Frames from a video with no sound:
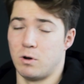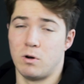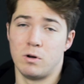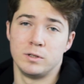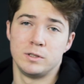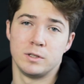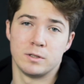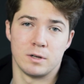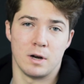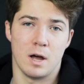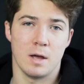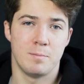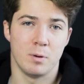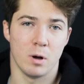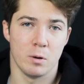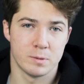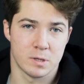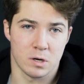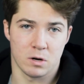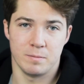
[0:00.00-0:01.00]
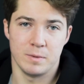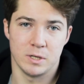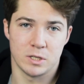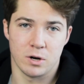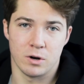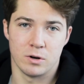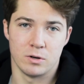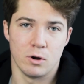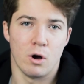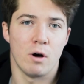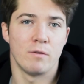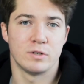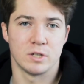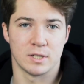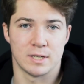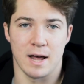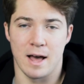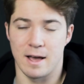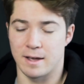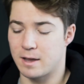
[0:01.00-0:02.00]
All the other light bulbs are gonna be turned off,
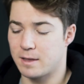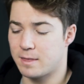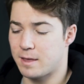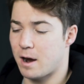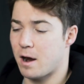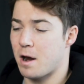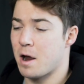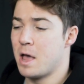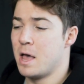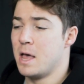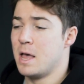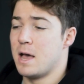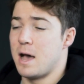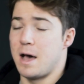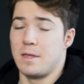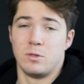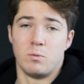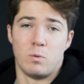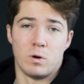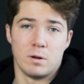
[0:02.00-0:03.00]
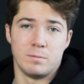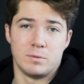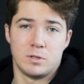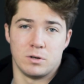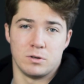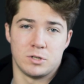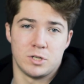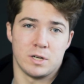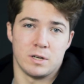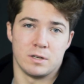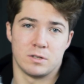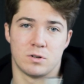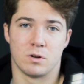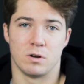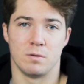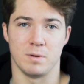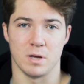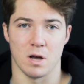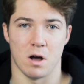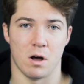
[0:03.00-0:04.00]
just hanging there, and the one I'm touching is
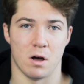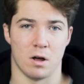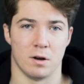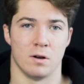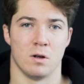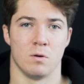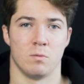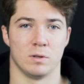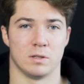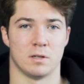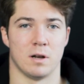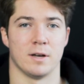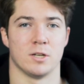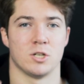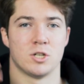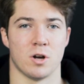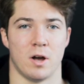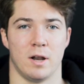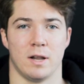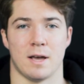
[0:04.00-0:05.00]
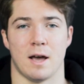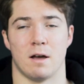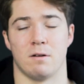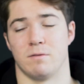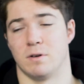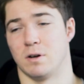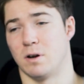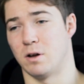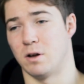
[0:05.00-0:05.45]
gonna to be on with light shining out of it